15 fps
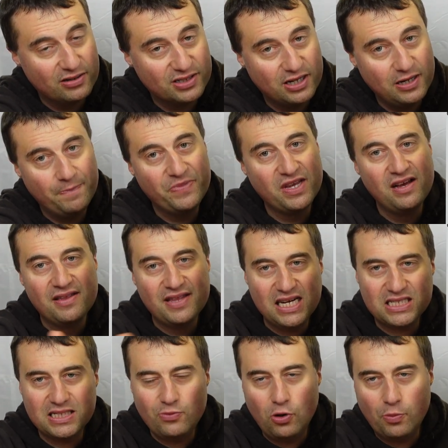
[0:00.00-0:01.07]
So
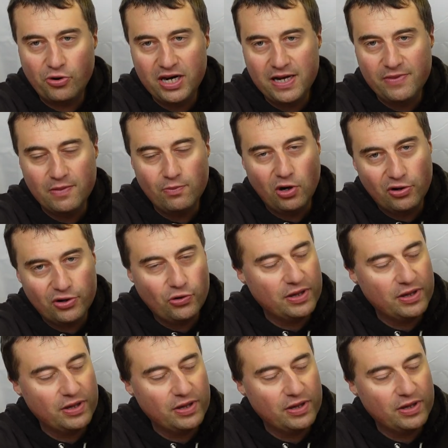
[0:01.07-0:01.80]
that's the more premium model